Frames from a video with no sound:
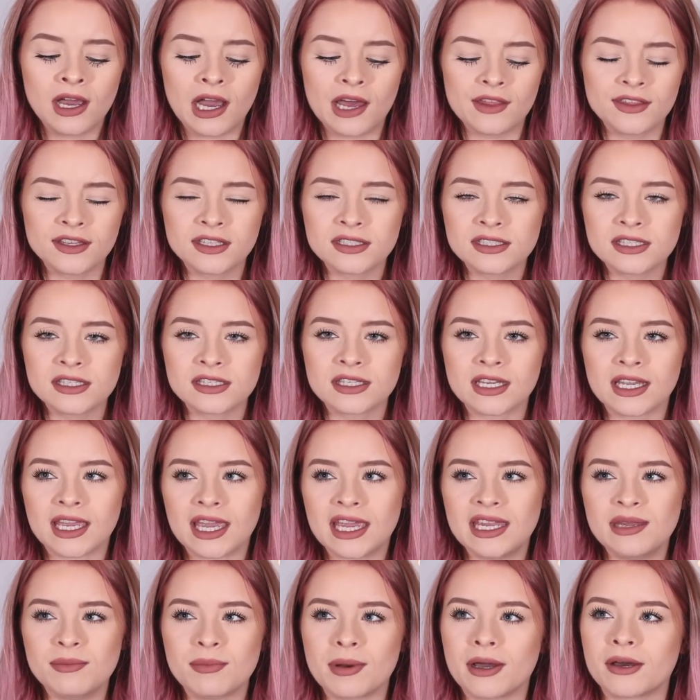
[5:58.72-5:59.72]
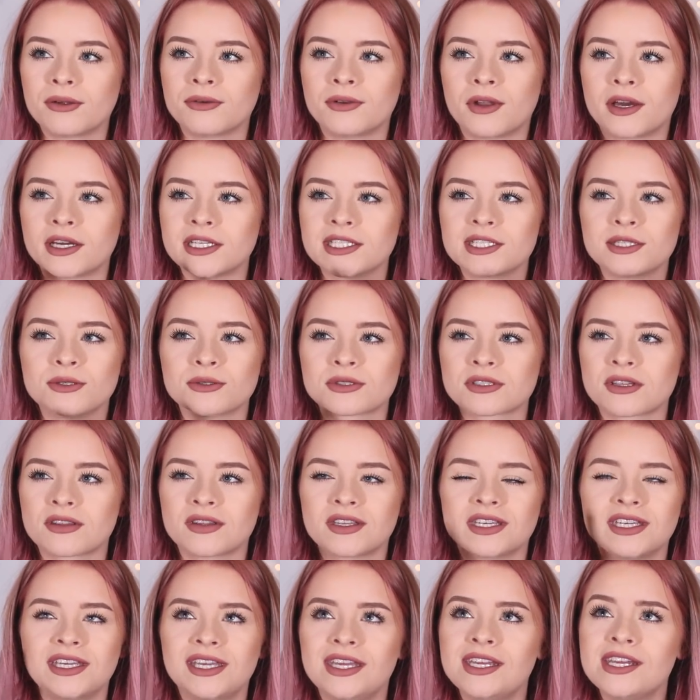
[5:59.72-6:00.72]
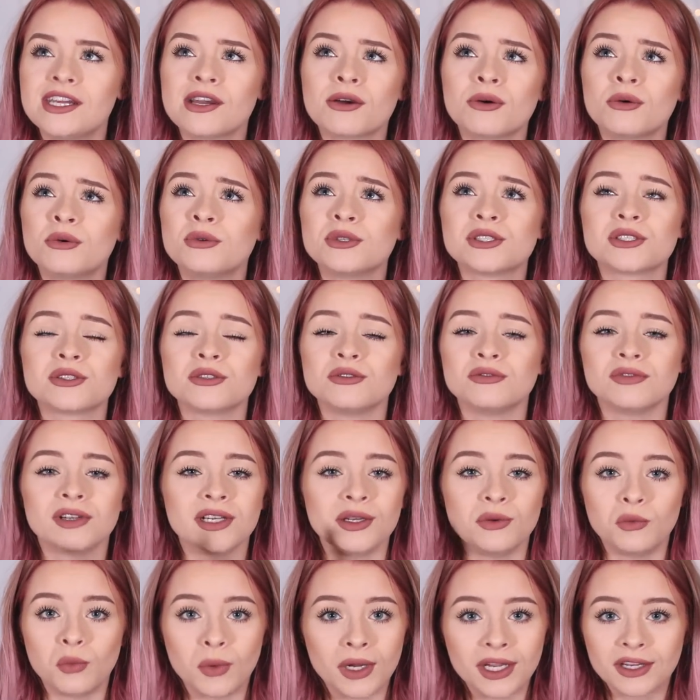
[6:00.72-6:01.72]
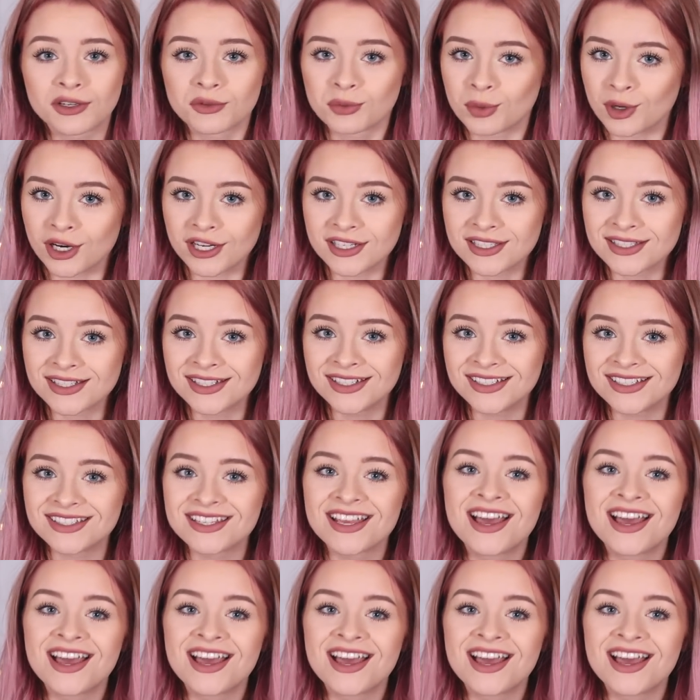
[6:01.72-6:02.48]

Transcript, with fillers: I think this is like £8.90 or something. Kiko always do really weird prices.